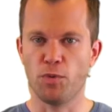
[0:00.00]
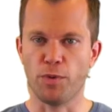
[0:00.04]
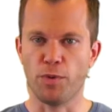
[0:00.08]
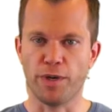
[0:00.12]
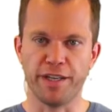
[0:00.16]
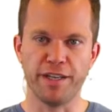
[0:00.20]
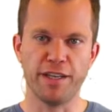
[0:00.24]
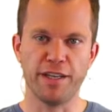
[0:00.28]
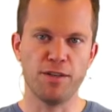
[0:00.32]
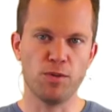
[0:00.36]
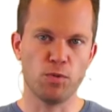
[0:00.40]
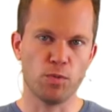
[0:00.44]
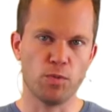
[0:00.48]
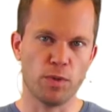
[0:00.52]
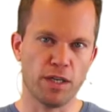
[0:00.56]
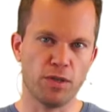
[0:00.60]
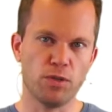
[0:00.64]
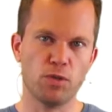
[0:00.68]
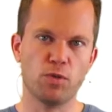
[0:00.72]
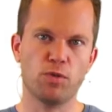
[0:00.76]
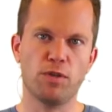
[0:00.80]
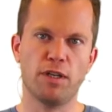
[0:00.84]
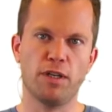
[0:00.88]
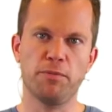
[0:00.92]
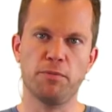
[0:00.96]
Why?
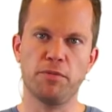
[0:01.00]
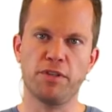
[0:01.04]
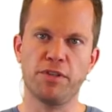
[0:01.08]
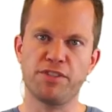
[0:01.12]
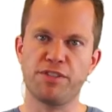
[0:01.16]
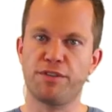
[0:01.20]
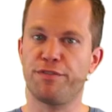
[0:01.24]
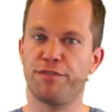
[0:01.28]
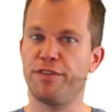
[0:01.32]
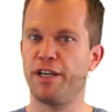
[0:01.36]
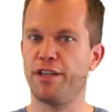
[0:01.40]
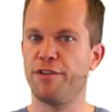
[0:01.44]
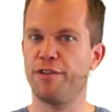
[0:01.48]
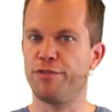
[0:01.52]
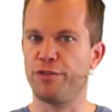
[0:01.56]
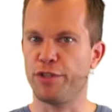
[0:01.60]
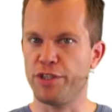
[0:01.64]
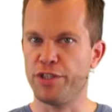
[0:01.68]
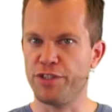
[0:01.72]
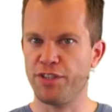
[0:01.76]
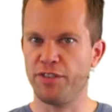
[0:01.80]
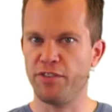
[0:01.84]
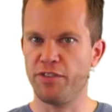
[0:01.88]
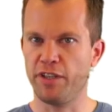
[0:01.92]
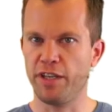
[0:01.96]
Well, quantum dots are very
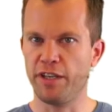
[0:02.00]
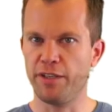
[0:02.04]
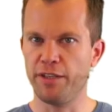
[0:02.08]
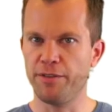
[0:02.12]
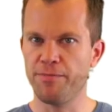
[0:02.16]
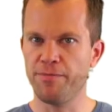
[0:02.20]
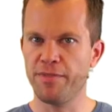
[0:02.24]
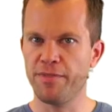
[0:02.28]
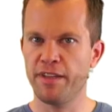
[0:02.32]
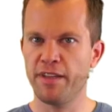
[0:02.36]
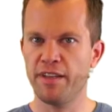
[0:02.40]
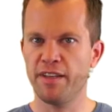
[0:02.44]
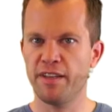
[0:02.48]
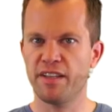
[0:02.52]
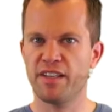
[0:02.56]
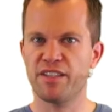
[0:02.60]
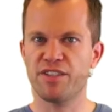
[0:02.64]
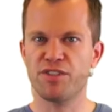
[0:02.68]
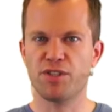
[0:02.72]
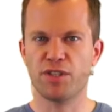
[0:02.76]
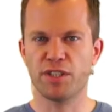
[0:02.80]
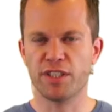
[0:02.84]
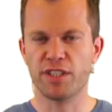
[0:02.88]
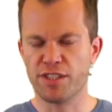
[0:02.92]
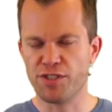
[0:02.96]
versatile,
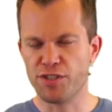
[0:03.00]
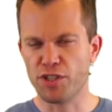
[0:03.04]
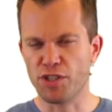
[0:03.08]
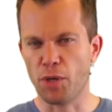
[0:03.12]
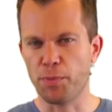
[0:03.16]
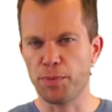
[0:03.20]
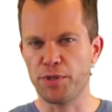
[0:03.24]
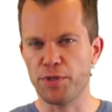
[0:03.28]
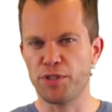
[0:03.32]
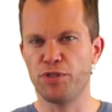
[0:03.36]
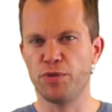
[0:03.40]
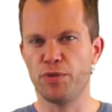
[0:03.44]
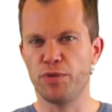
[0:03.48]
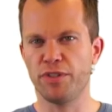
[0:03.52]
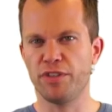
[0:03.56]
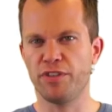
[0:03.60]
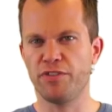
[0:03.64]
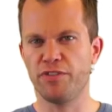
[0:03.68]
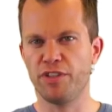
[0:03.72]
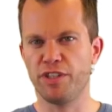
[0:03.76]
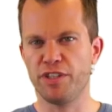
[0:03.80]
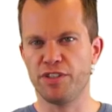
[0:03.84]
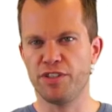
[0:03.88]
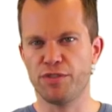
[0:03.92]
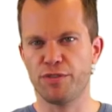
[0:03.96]
and so there's
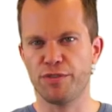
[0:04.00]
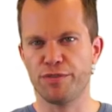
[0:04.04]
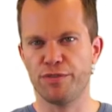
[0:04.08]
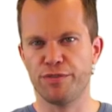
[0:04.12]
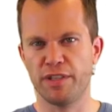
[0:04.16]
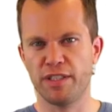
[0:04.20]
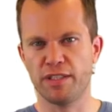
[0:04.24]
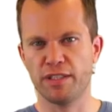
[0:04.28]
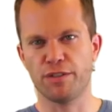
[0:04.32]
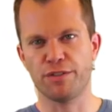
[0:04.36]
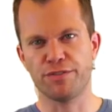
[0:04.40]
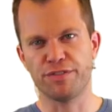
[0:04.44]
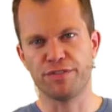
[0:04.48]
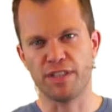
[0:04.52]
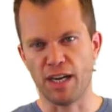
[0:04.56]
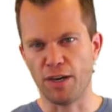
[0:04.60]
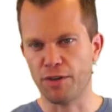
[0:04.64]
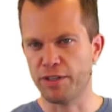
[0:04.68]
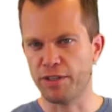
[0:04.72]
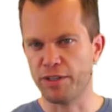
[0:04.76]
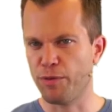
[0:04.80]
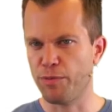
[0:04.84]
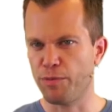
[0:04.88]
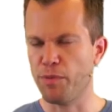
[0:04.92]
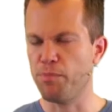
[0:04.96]
opportunities to think of
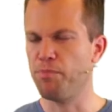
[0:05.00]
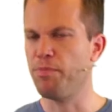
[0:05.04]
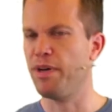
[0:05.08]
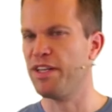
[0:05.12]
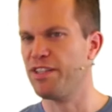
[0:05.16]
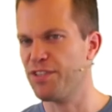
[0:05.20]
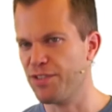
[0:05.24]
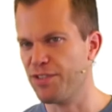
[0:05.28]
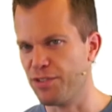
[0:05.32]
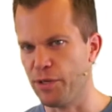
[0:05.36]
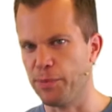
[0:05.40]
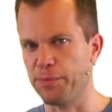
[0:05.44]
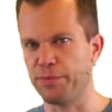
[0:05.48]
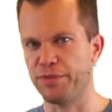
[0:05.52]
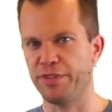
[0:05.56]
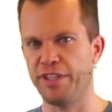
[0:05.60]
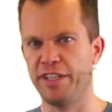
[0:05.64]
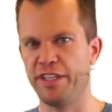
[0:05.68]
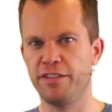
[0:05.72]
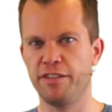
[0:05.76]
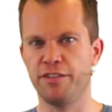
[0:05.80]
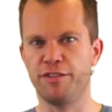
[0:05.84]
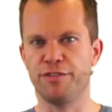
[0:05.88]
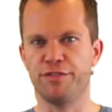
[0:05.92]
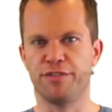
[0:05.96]
how can we best
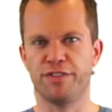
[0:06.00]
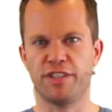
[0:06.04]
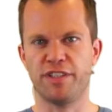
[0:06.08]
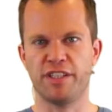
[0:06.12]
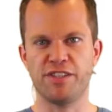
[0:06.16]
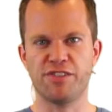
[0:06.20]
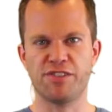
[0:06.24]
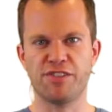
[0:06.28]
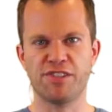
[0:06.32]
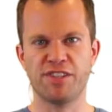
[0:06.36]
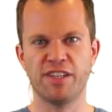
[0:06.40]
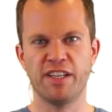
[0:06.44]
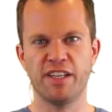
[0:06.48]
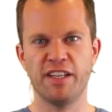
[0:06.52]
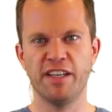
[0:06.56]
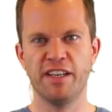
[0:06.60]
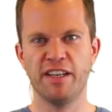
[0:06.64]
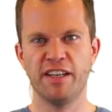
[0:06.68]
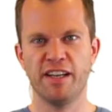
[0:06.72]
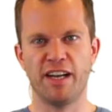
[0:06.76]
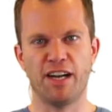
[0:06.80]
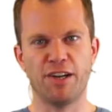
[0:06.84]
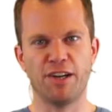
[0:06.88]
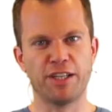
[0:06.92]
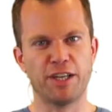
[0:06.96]
operate the device,
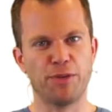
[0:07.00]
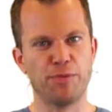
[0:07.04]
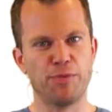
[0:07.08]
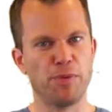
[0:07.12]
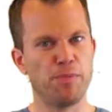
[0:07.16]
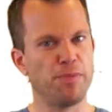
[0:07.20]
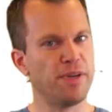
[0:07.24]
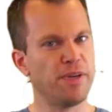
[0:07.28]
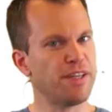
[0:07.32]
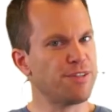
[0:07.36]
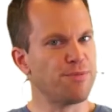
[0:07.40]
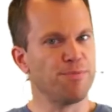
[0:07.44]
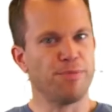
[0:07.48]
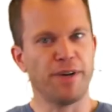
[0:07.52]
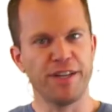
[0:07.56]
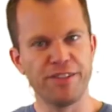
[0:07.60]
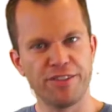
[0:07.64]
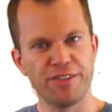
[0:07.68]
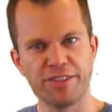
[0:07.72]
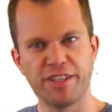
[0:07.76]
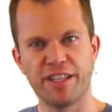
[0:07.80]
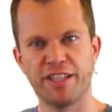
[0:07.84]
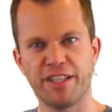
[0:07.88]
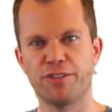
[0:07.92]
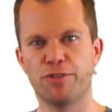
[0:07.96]
how can we best
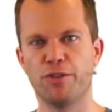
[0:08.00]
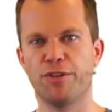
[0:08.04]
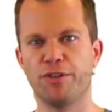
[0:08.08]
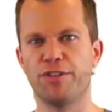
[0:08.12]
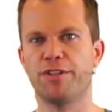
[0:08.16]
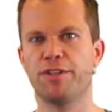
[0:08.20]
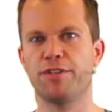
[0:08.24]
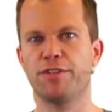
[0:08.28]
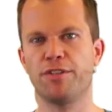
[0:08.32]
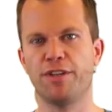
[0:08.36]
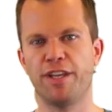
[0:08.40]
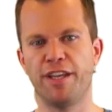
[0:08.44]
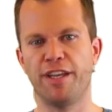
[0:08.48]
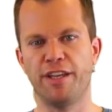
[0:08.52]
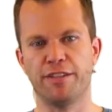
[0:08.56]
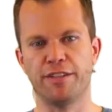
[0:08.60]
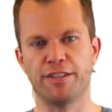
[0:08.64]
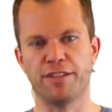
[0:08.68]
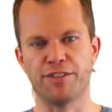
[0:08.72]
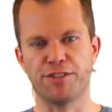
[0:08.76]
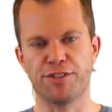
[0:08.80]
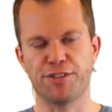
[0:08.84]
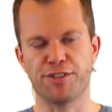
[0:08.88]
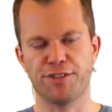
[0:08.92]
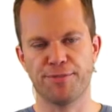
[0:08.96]
mitigate
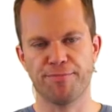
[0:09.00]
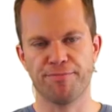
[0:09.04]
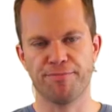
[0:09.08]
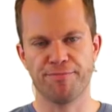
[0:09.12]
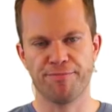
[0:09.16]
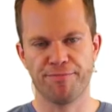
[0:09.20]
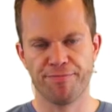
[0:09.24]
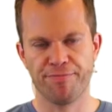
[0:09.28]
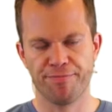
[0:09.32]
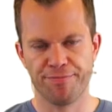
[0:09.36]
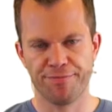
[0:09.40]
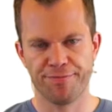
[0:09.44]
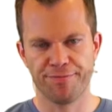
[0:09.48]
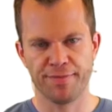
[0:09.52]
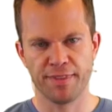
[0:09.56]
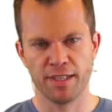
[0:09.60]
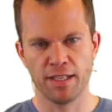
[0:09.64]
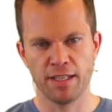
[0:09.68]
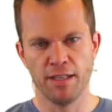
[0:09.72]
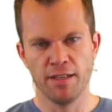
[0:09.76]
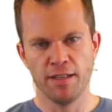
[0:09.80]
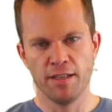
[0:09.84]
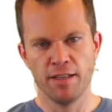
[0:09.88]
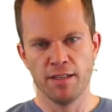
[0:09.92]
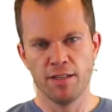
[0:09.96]
coherence.
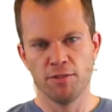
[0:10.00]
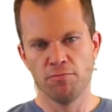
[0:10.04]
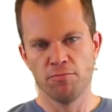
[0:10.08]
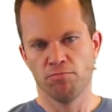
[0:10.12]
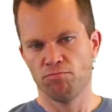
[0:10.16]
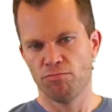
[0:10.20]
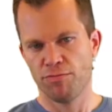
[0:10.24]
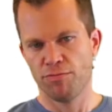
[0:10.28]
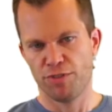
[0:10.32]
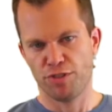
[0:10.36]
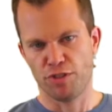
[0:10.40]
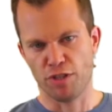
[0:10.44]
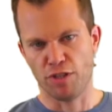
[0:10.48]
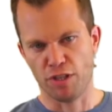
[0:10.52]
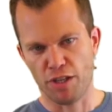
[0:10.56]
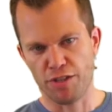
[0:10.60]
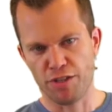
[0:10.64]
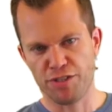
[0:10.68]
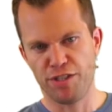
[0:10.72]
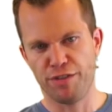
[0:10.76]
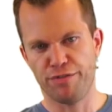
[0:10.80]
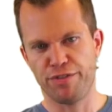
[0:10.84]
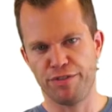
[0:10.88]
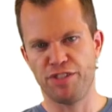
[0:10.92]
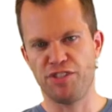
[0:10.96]
The
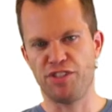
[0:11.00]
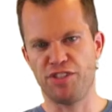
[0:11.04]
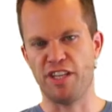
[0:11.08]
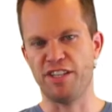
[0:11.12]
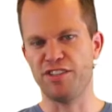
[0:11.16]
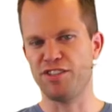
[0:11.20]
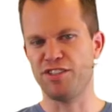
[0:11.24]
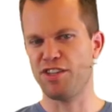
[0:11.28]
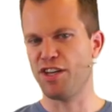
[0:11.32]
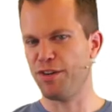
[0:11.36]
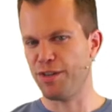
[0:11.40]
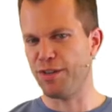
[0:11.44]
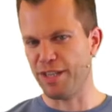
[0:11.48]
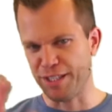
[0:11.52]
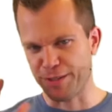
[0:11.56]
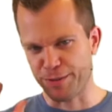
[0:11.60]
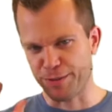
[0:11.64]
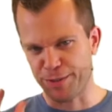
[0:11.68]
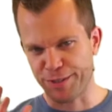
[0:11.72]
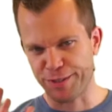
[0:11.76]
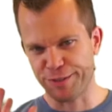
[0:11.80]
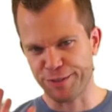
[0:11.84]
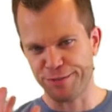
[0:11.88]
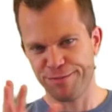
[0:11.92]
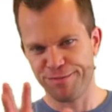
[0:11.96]
loss di Vincenzo, and I
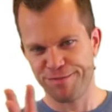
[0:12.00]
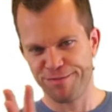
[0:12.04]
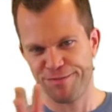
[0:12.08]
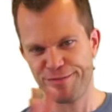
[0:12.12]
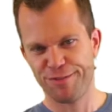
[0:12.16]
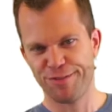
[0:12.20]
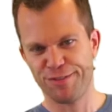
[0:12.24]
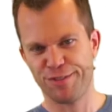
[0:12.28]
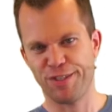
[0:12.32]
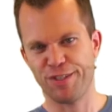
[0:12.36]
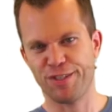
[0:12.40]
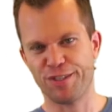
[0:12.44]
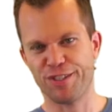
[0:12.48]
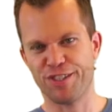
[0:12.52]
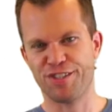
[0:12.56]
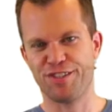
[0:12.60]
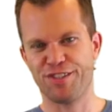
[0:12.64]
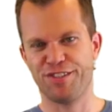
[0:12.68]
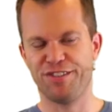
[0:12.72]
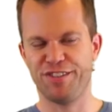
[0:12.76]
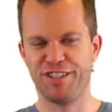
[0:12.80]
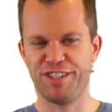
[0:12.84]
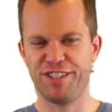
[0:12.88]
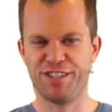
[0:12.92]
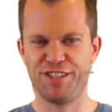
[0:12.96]
will focus
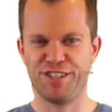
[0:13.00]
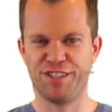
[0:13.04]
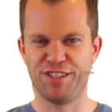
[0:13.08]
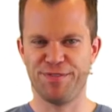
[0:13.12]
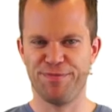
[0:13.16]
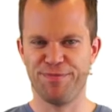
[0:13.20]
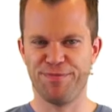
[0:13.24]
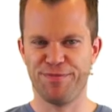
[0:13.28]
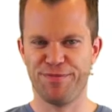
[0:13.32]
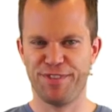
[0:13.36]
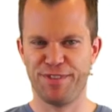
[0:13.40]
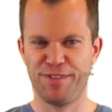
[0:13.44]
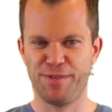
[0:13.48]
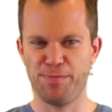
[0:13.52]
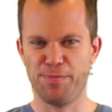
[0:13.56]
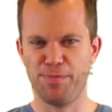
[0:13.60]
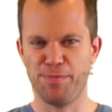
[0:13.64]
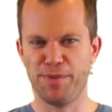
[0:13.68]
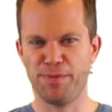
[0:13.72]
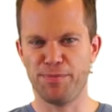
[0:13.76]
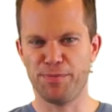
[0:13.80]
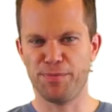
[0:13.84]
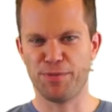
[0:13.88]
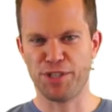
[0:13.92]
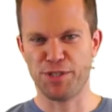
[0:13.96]
on this a
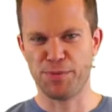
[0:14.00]
bit